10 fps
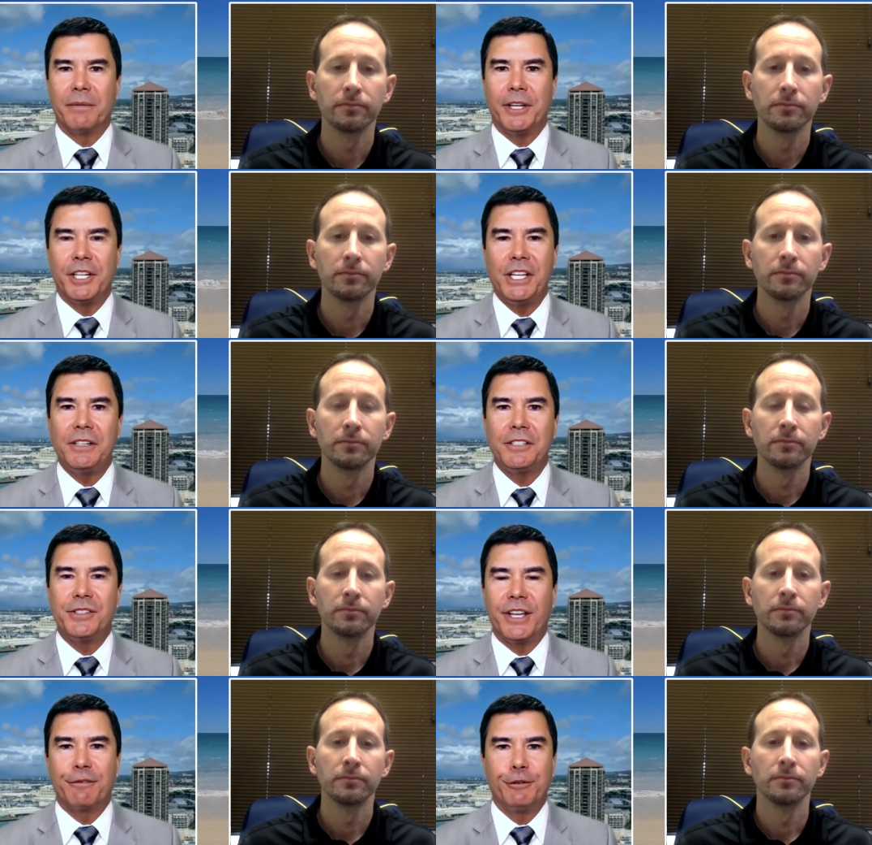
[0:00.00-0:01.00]
Speaker 1: I mean,
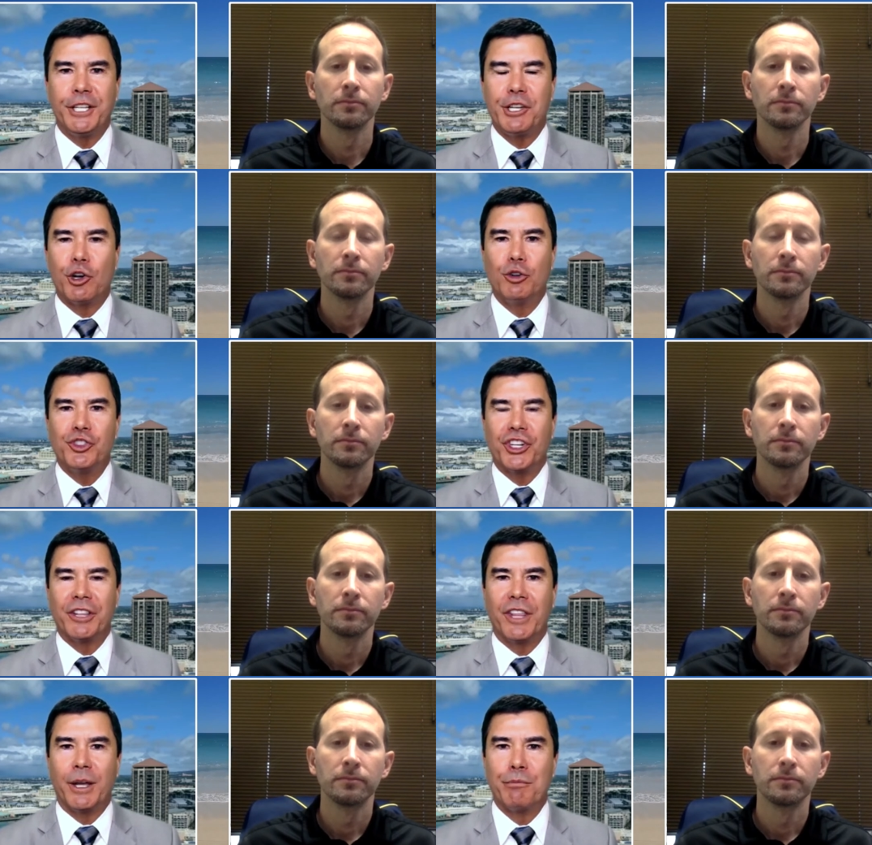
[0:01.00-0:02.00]
he's definitely
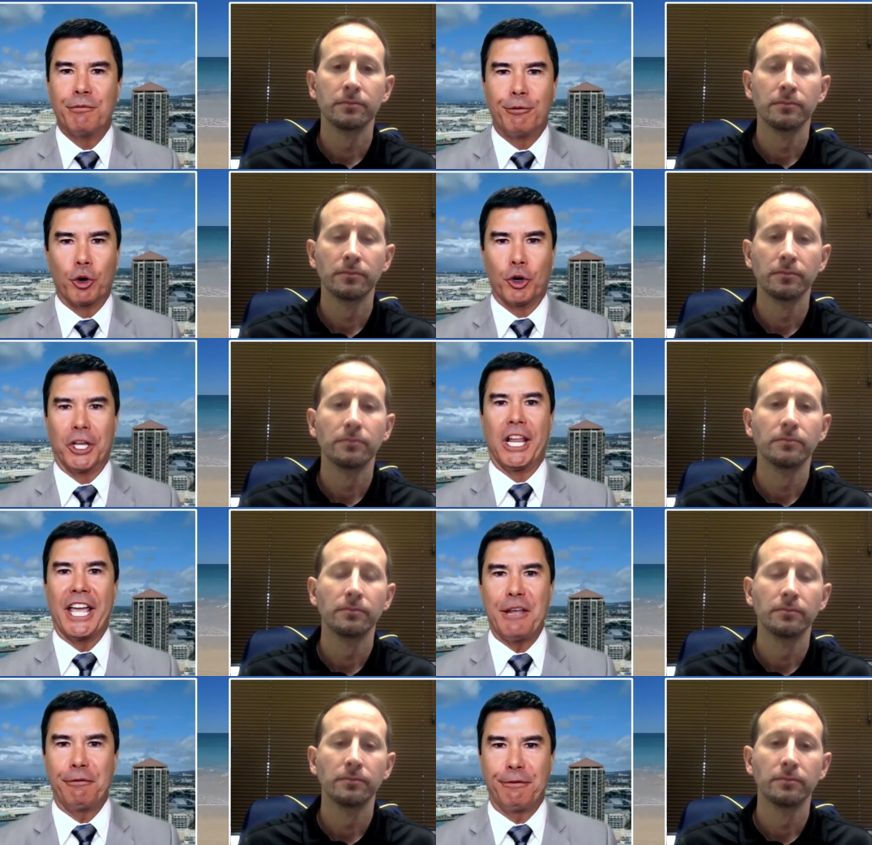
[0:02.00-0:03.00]
coaching them for
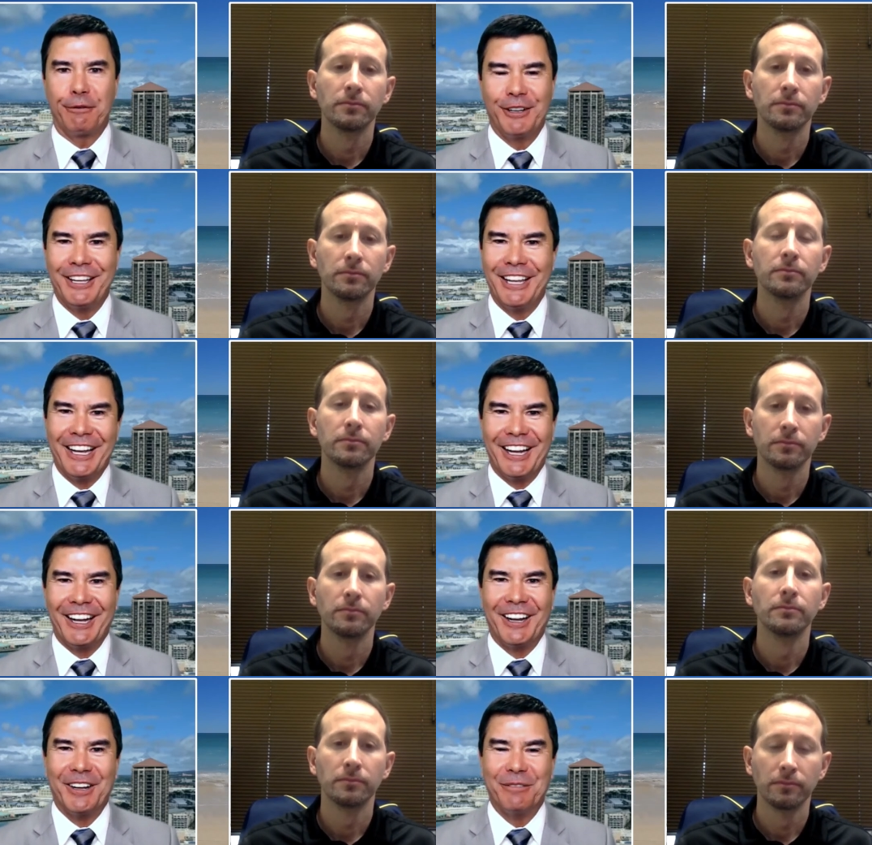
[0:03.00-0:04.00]
life,
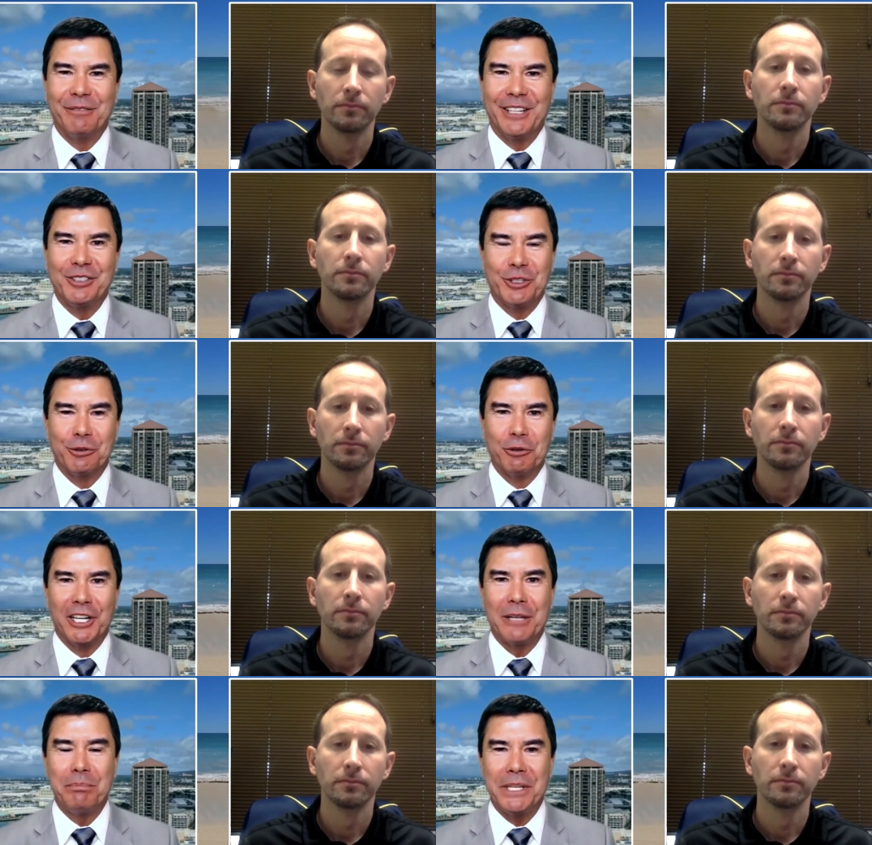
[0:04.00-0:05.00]
um, and to
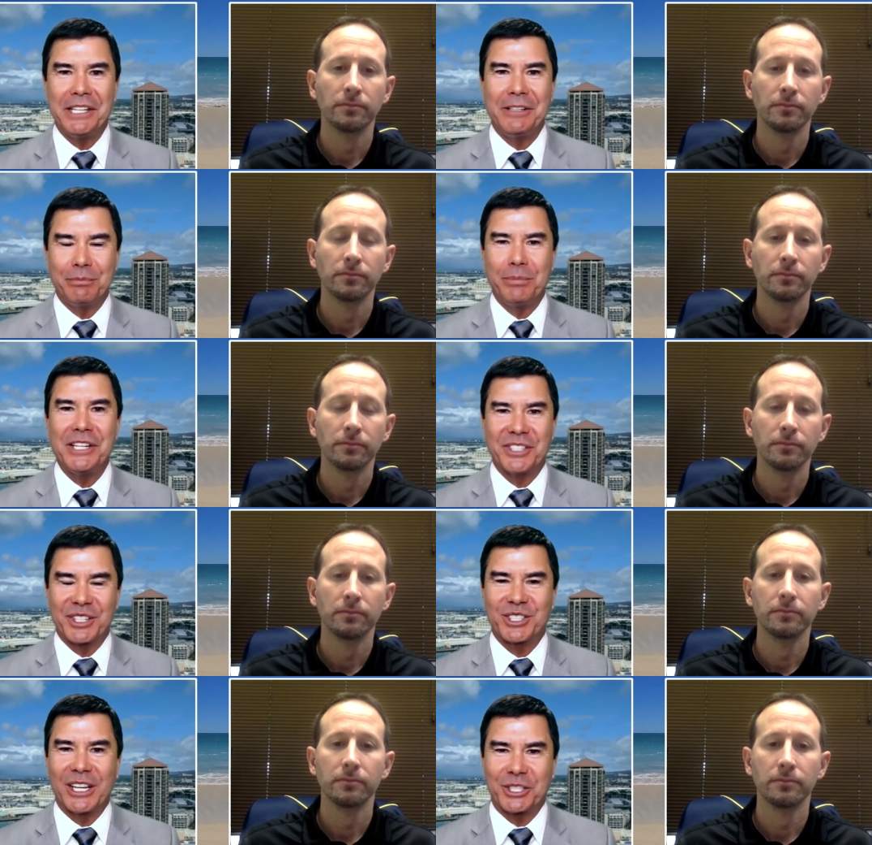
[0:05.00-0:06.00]
really be be
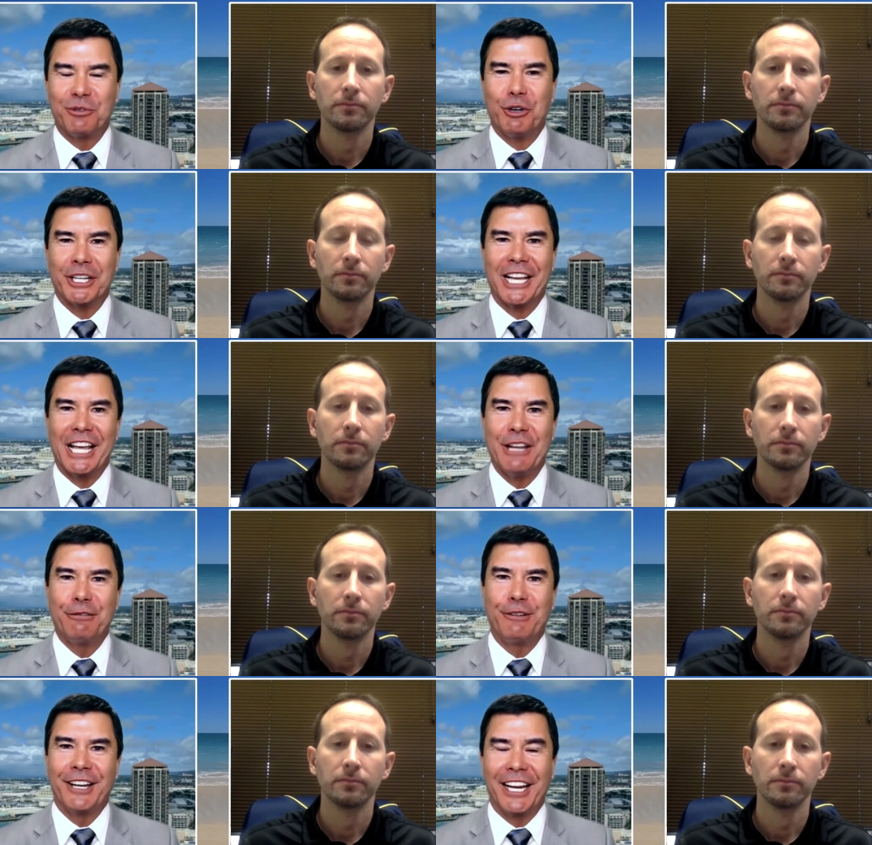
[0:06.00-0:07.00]
successful in
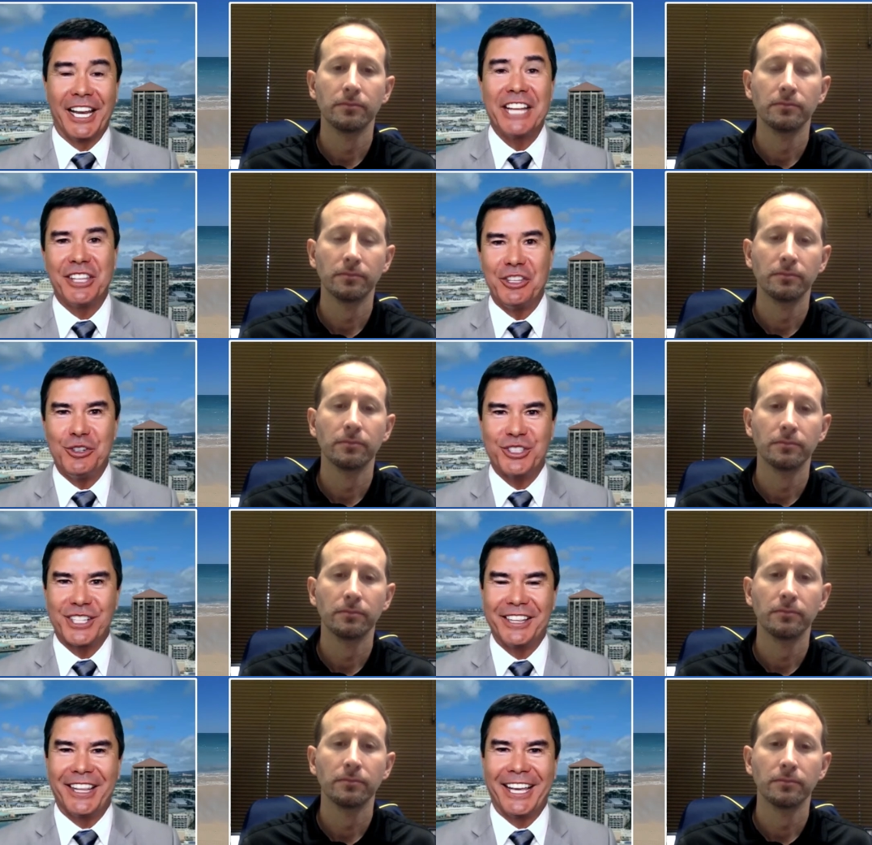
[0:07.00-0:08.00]
life. And I like that you
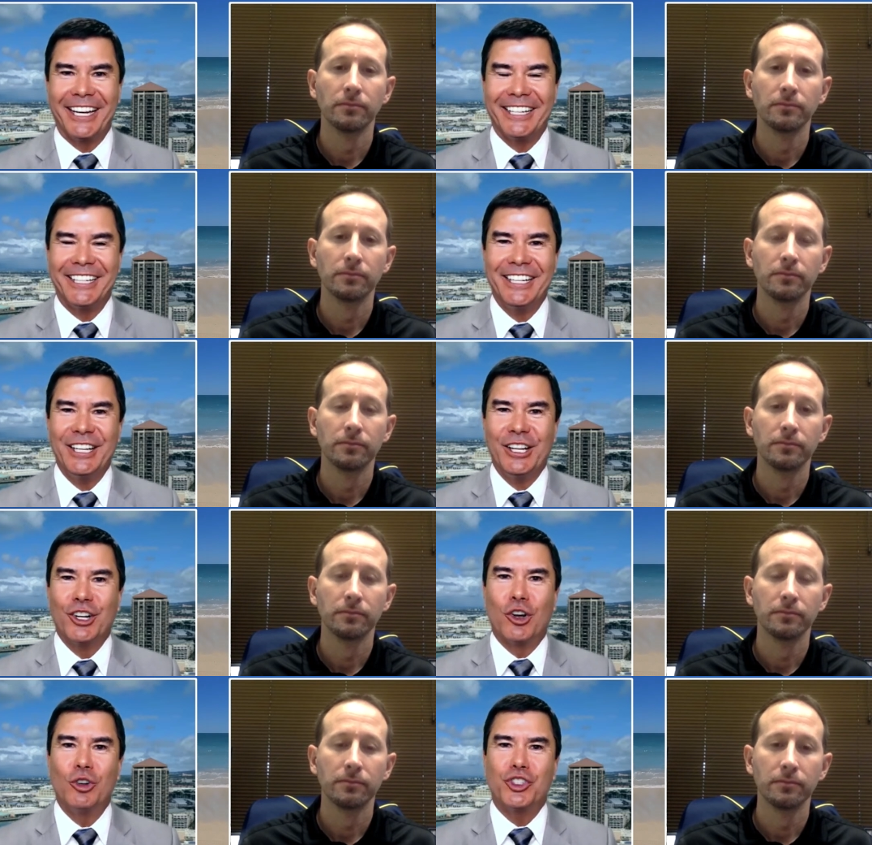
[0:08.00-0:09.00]
said that. And
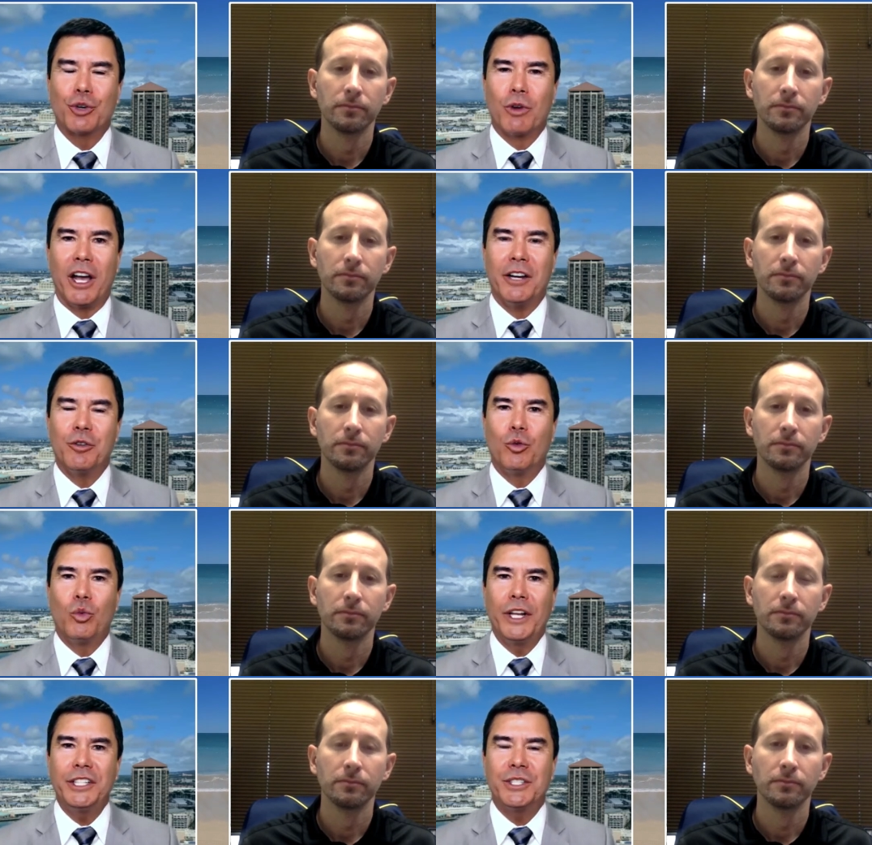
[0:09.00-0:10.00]
Coach Eran,
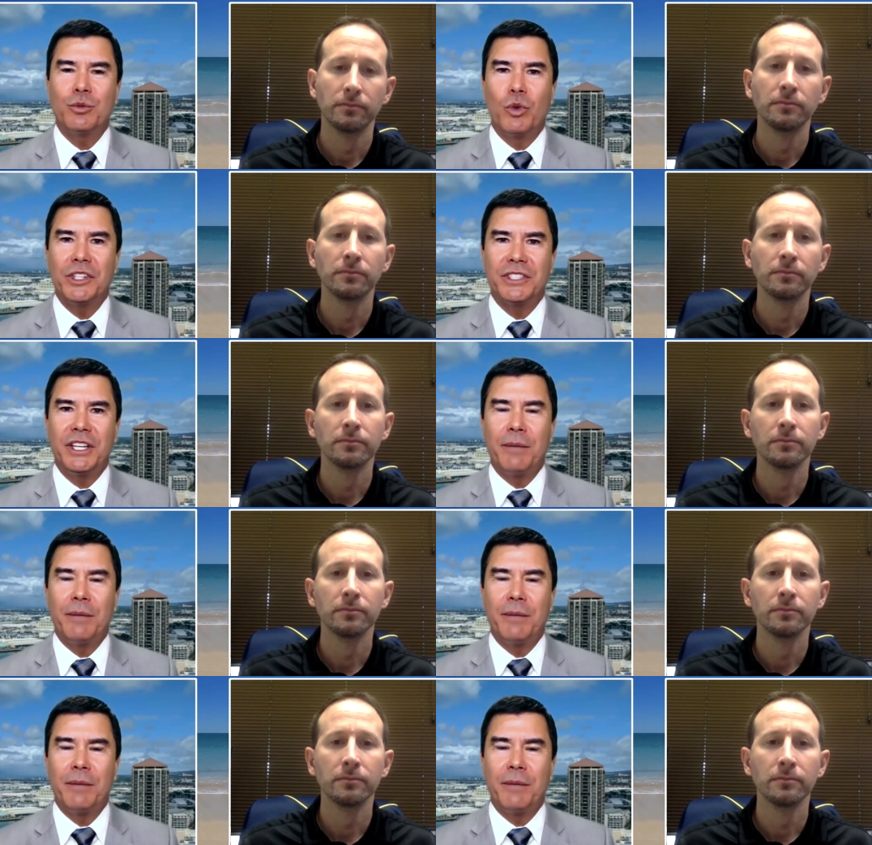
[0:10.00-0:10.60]
what's what's an